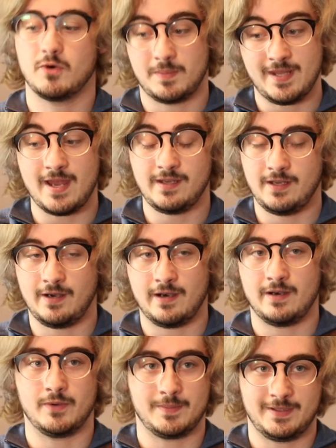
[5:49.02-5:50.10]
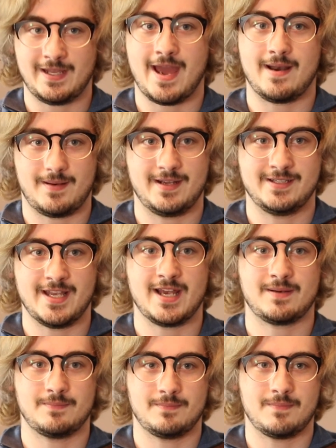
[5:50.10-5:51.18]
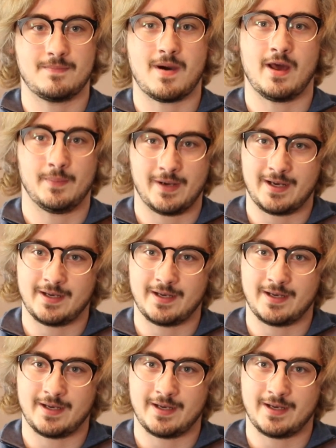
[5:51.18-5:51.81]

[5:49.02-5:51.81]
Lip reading: It would have been that year. It would have been that exact model. But